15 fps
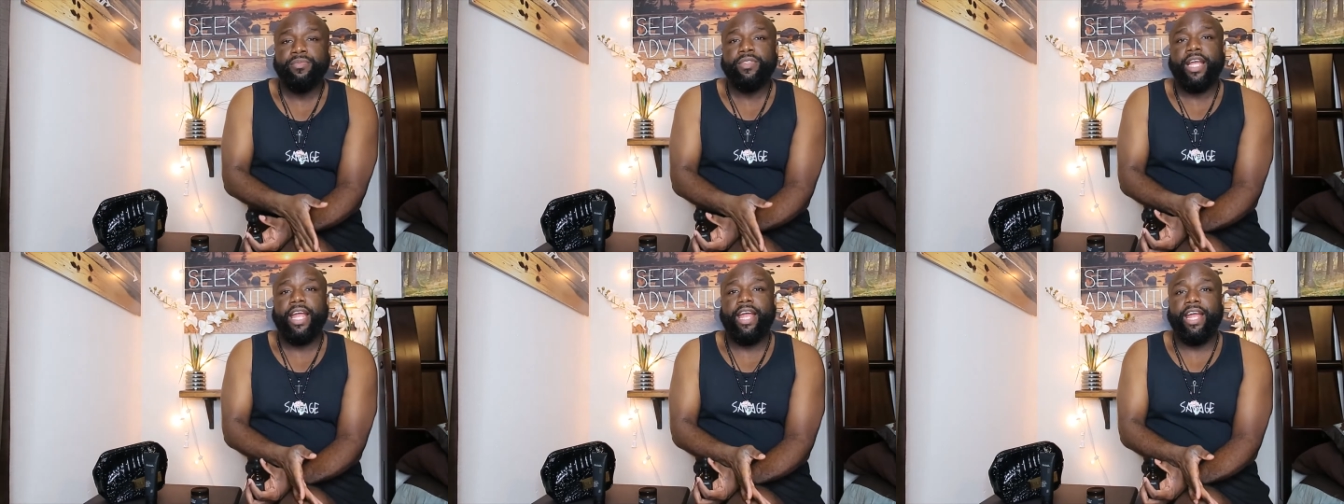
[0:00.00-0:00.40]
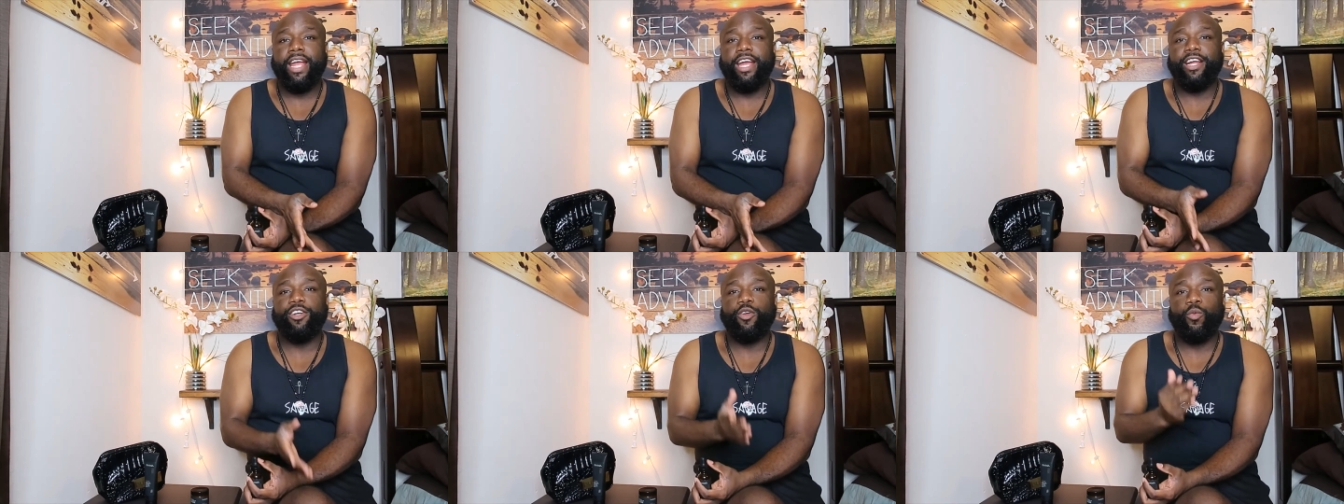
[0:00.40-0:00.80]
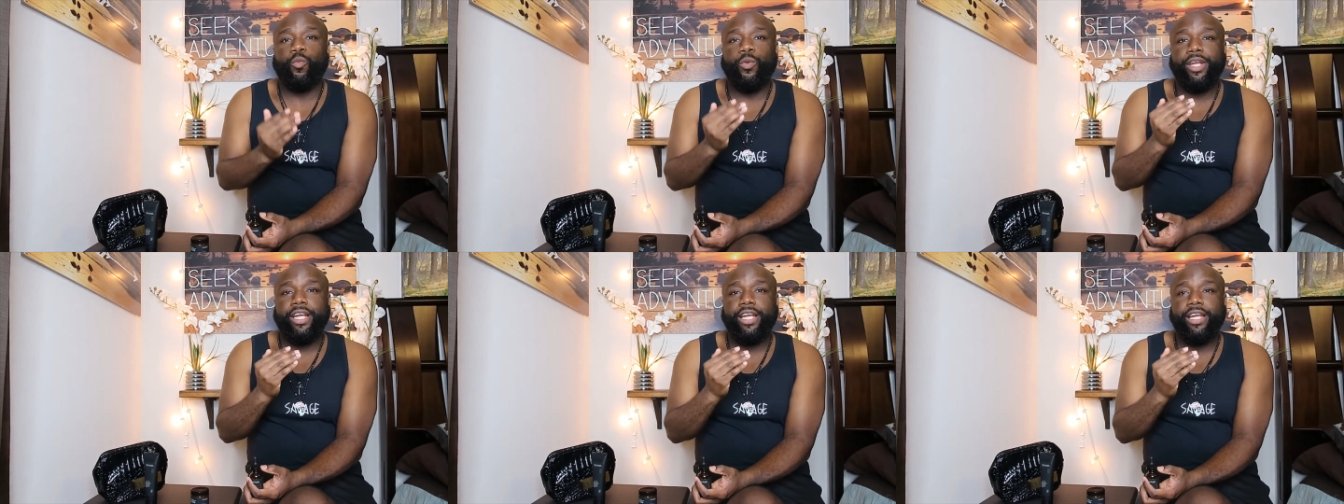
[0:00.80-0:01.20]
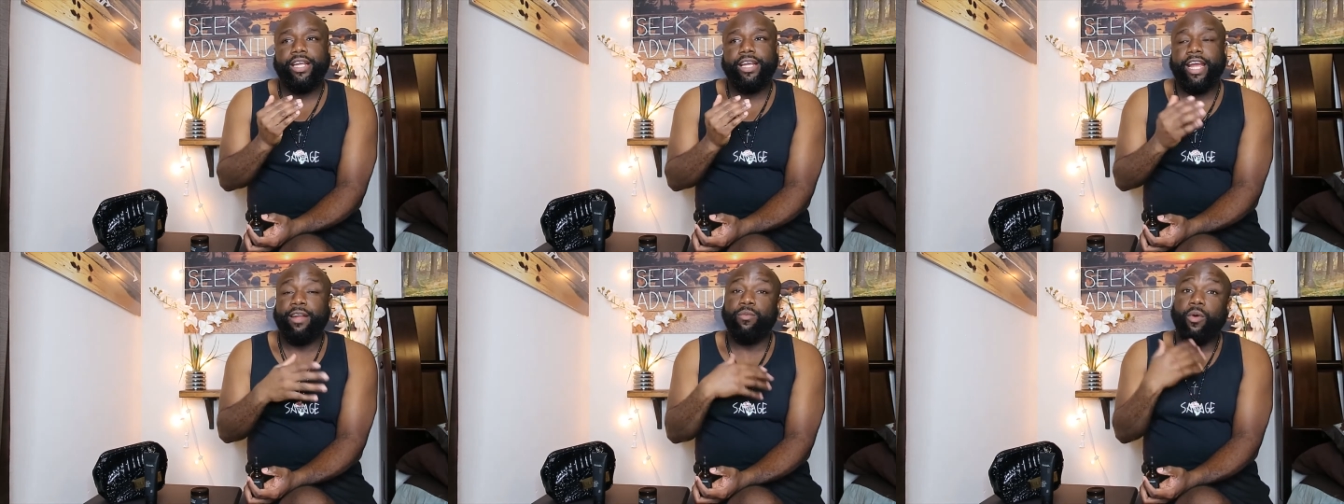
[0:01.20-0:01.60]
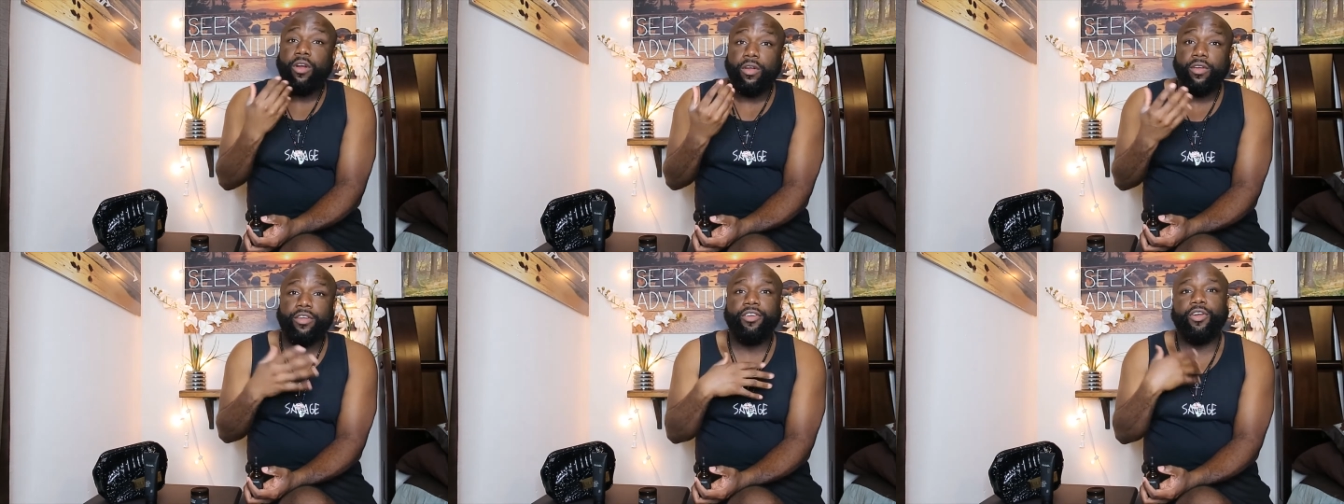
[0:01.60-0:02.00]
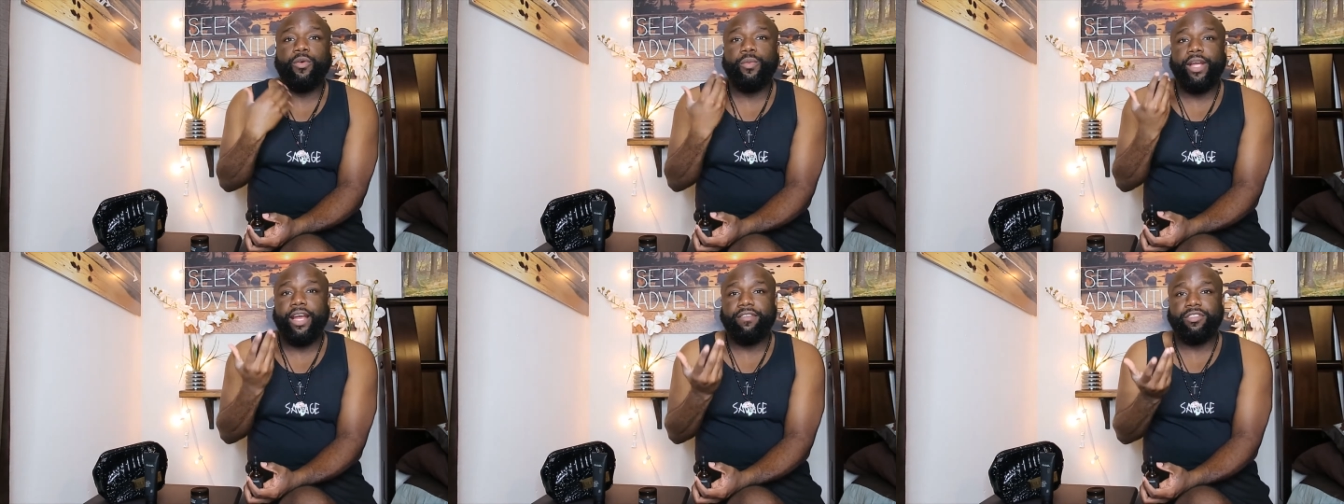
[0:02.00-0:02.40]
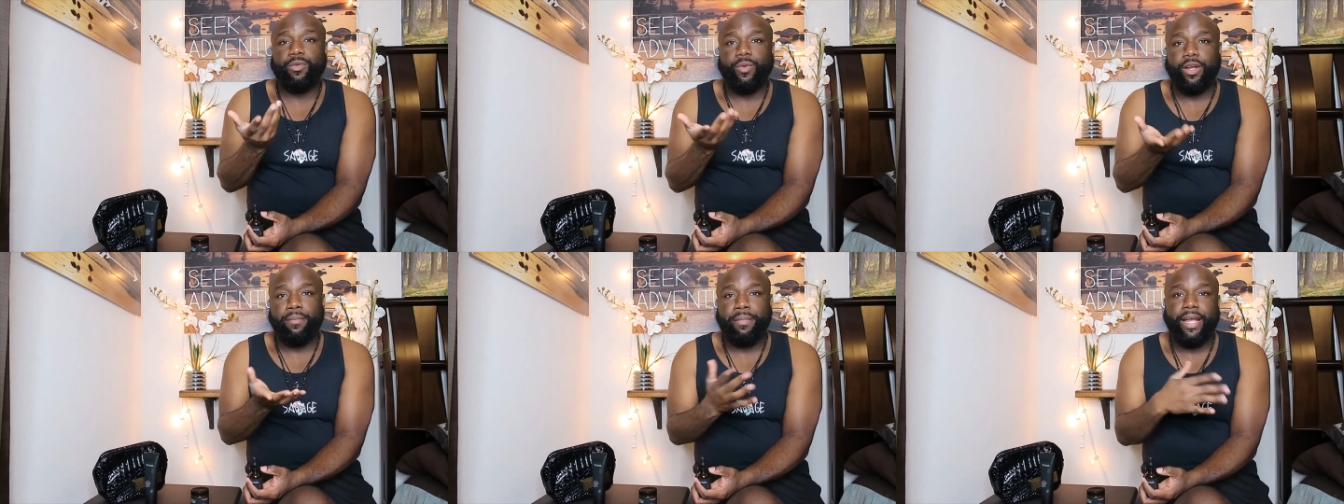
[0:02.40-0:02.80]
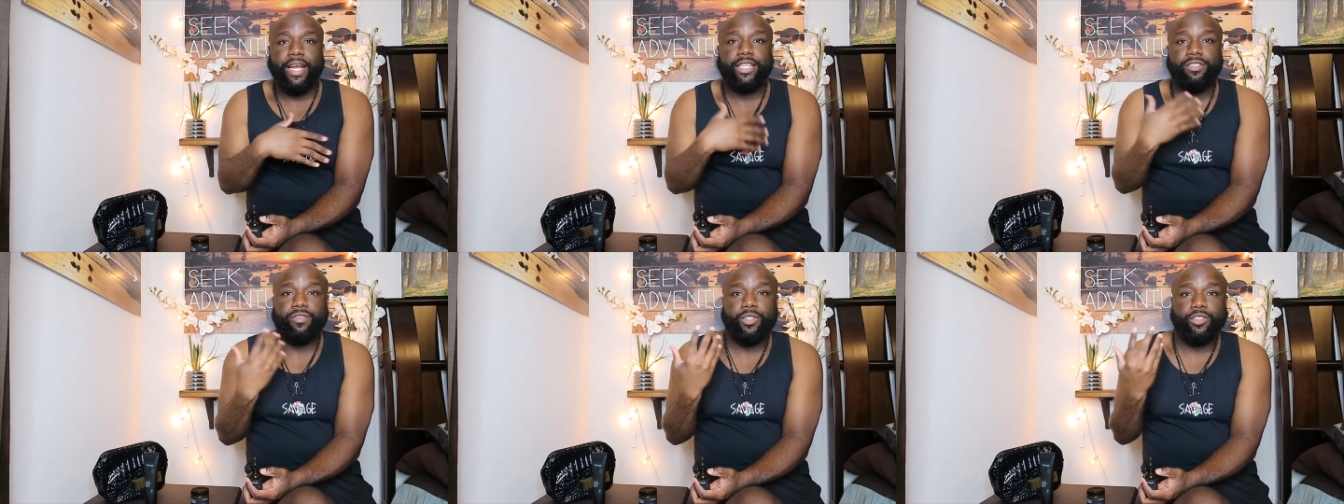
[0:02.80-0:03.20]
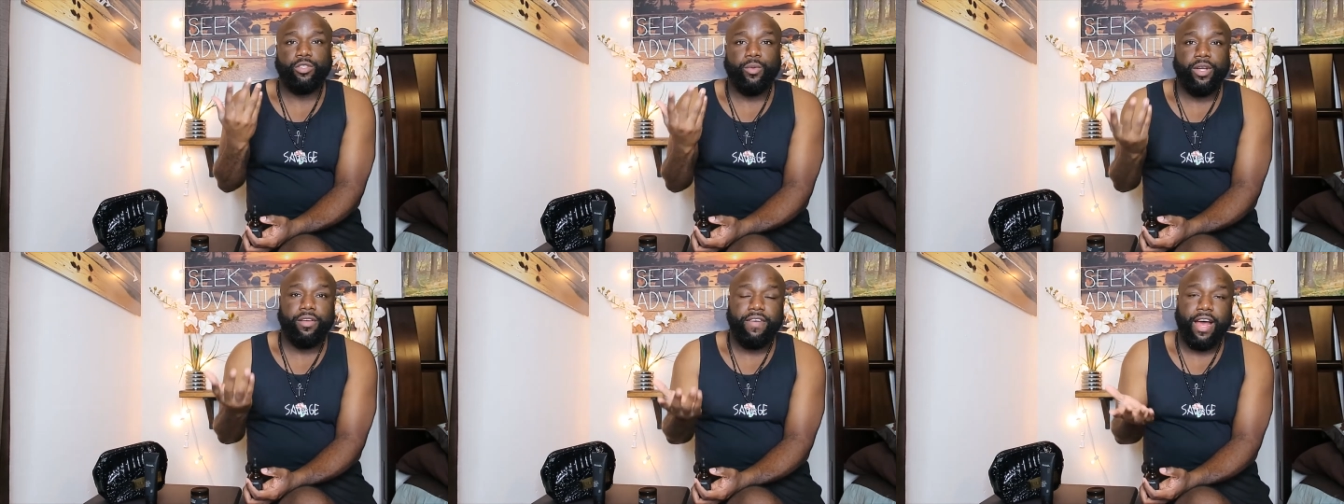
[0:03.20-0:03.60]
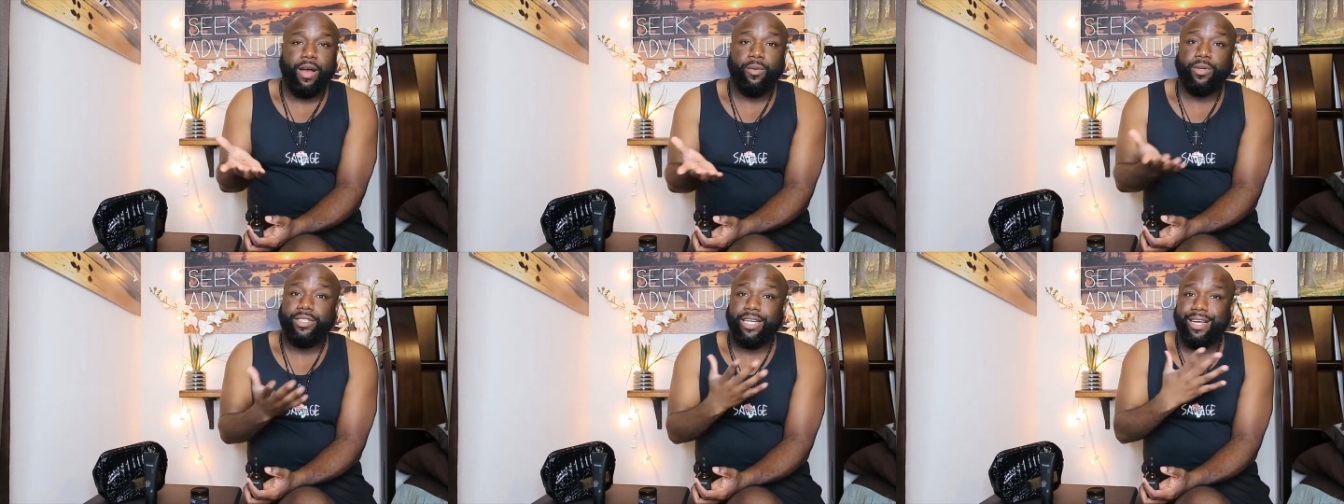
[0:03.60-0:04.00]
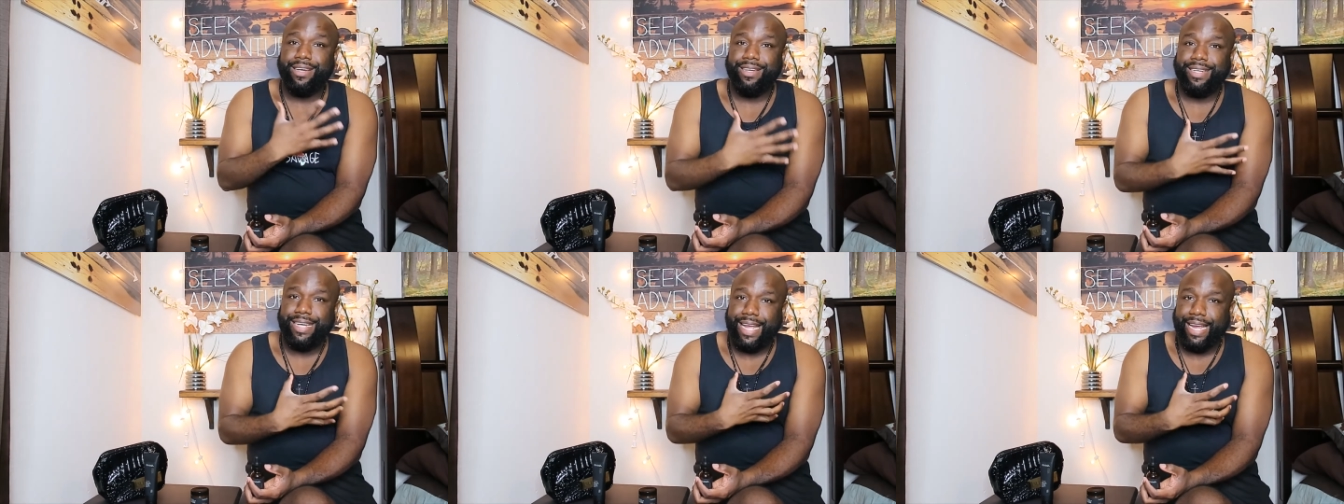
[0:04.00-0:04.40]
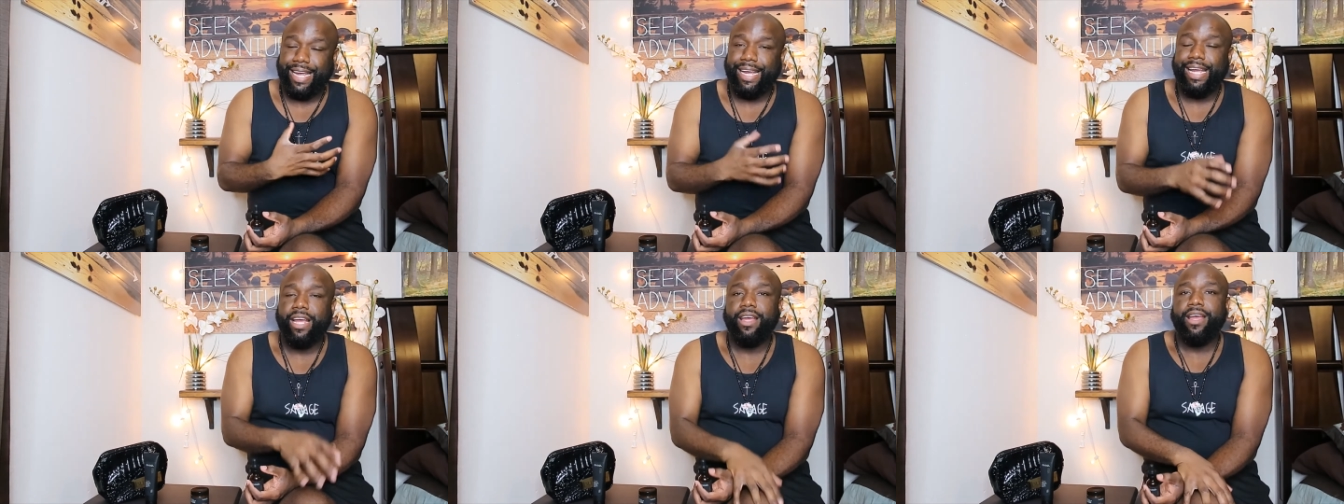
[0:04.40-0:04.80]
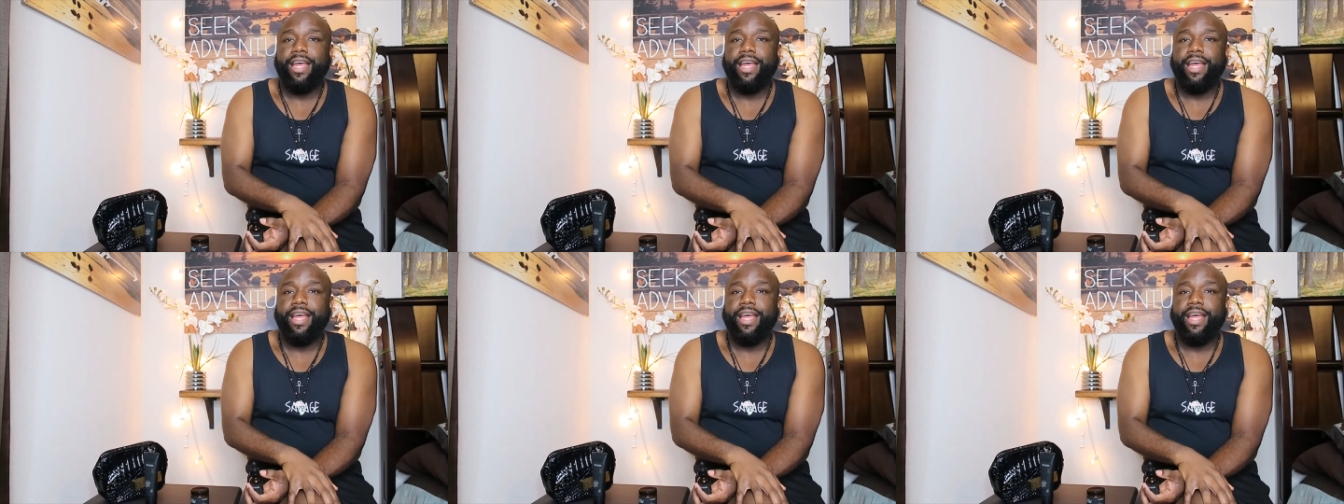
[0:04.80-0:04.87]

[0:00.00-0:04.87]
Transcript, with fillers: and we at work you know we have to wear masks for 12 hours a day